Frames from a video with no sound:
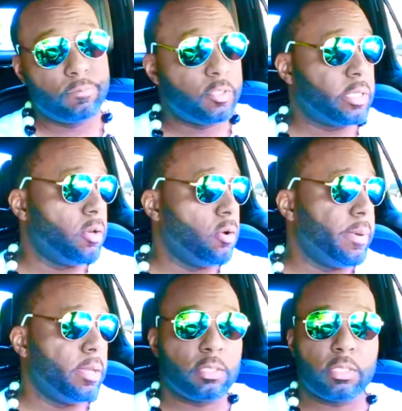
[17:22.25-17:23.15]
Skill,
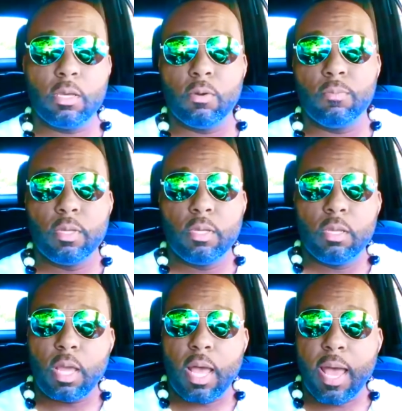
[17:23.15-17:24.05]
man, skill.
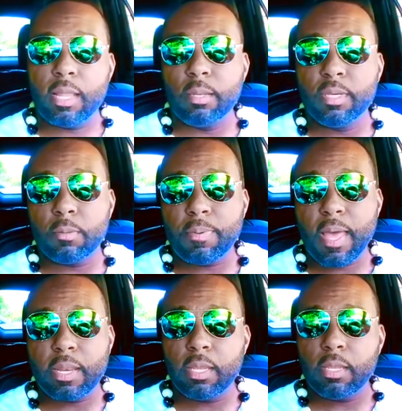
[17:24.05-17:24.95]
All right, let me get up
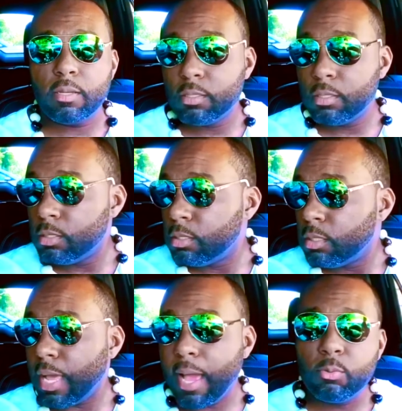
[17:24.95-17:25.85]
out of here.
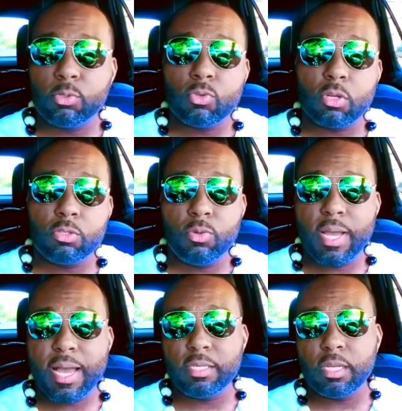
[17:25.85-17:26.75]
I will talk to you
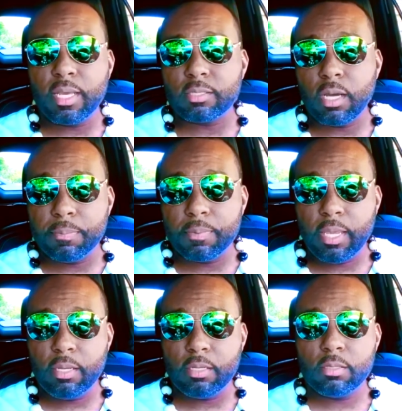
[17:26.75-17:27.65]
guys in the next
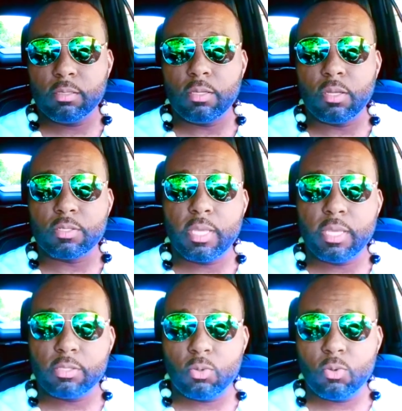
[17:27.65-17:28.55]
update. Y'all
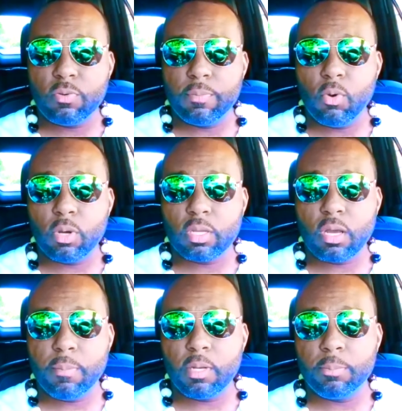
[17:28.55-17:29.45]
stay tuned for more to
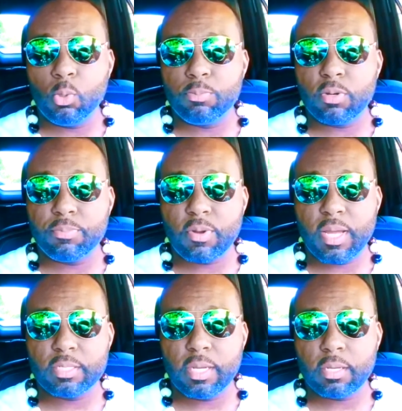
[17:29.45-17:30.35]
come in the Blueprint
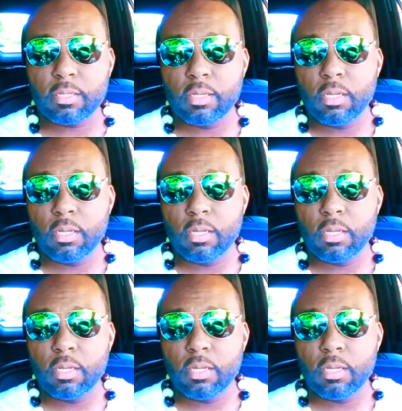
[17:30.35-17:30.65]
project.